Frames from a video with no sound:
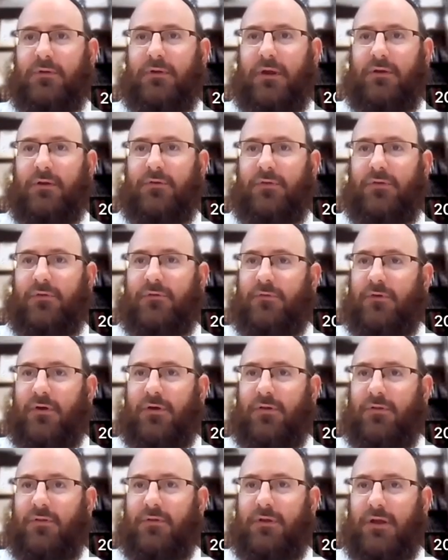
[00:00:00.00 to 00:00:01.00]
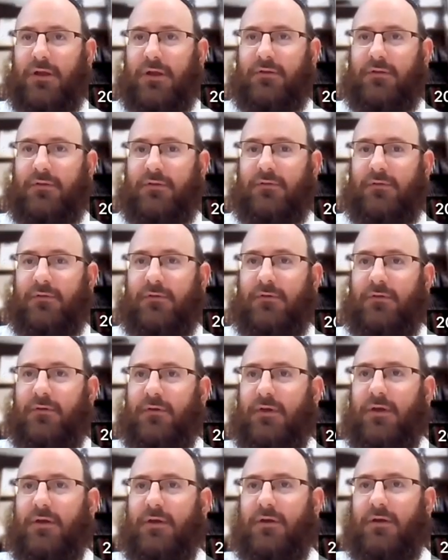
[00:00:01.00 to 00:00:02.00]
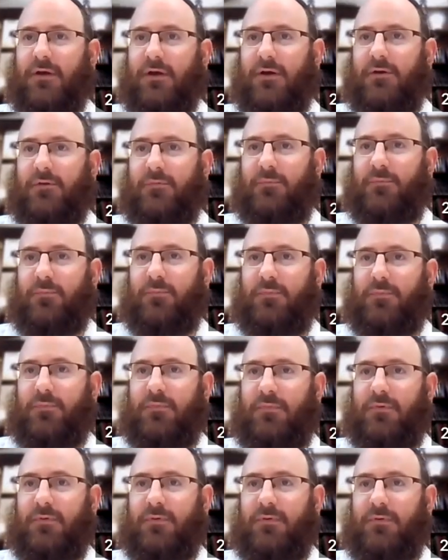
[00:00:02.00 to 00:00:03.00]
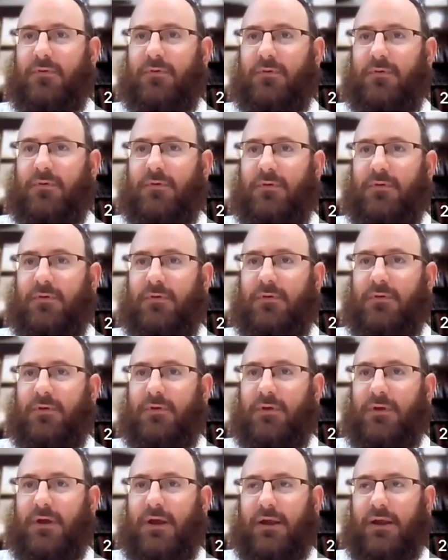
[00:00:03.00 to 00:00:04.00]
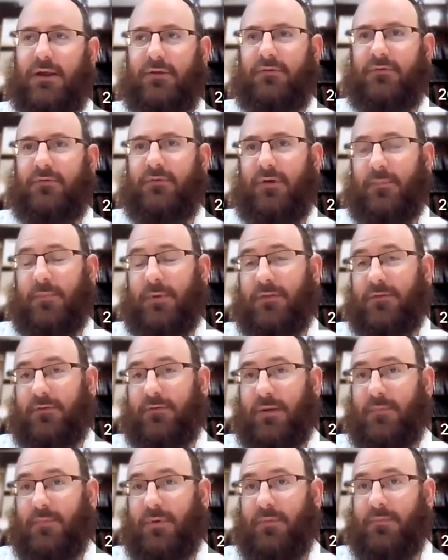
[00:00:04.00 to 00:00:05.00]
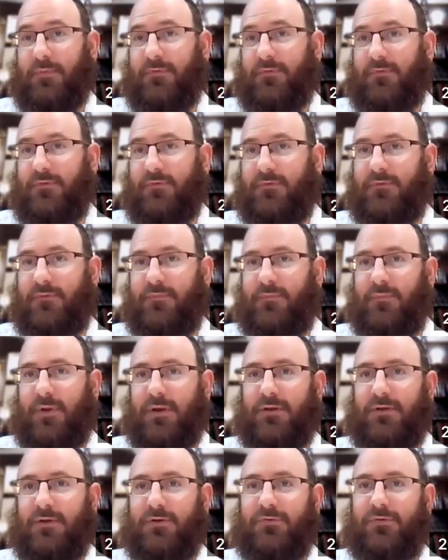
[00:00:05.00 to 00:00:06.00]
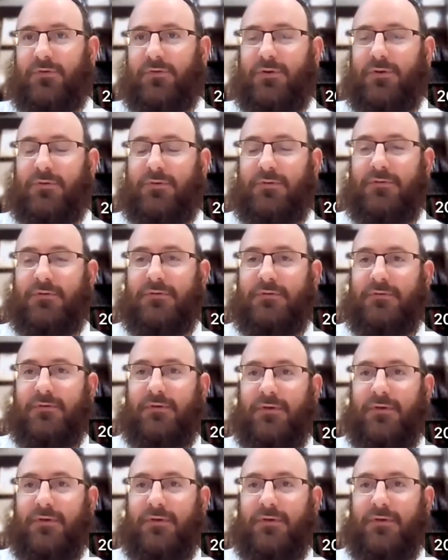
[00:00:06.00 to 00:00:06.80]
how did Eretz Yisrael get? Um, I guess I mean the Rambam is, is many years ago.